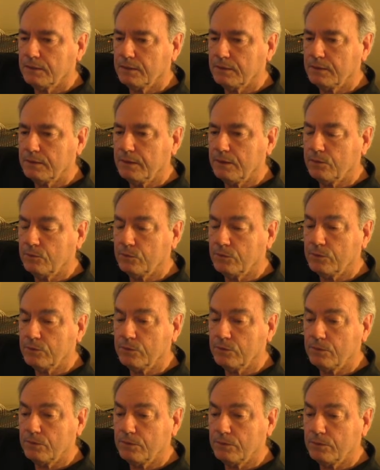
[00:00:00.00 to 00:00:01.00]
they
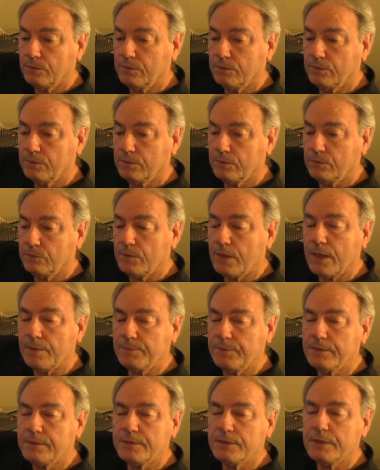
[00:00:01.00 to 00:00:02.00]
were
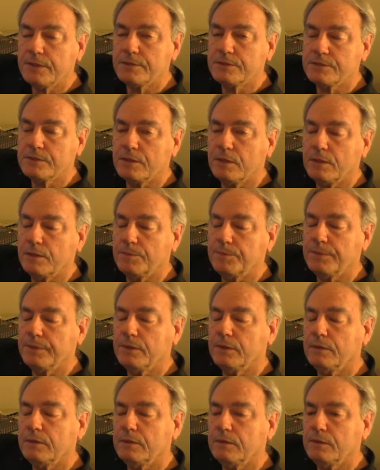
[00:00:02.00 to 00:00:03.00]
wrapping things up
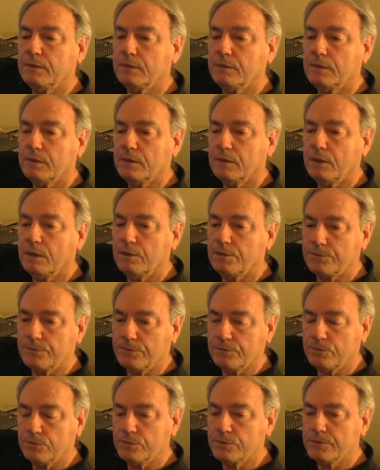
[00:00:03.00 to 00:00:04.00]
and
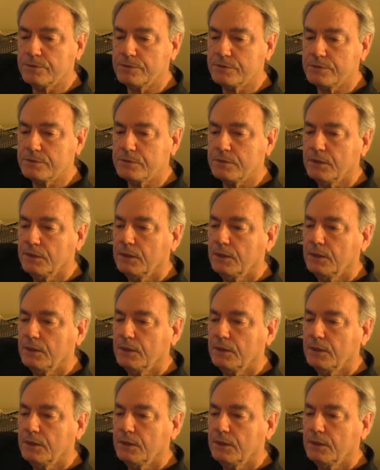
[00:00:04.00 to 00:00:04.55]
Arthur was